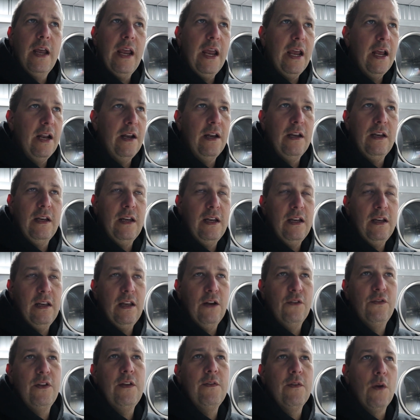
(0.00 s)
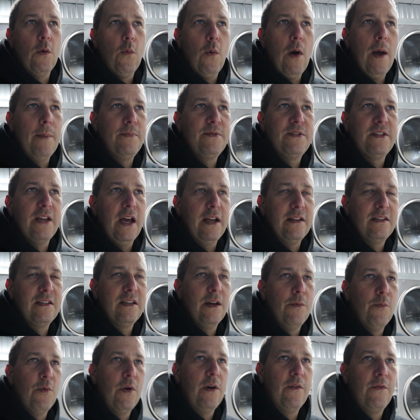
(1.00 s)
And there's even a website
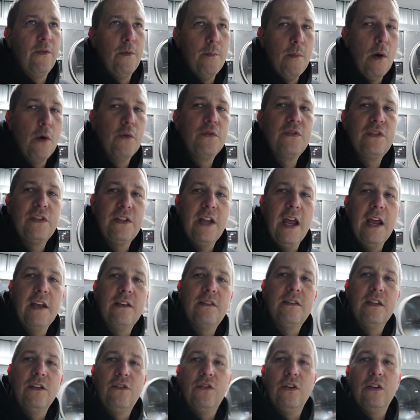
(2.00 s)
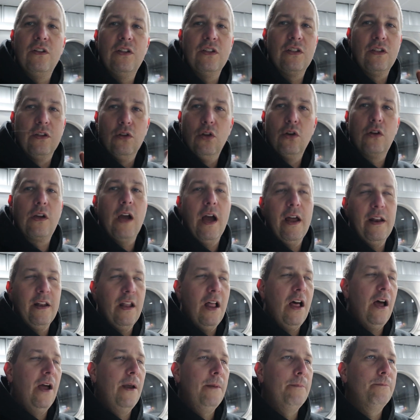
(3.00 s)
somewhere for most states that you can just look
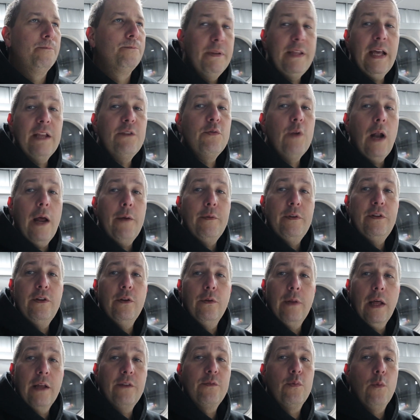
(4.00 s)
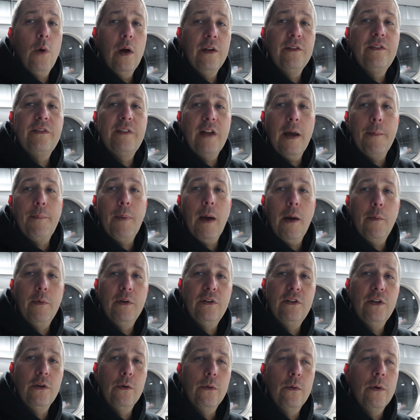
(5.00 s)
online. But that's what I would do. That's one step I
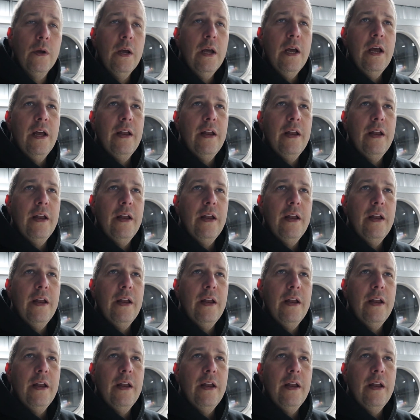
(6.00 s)
would do.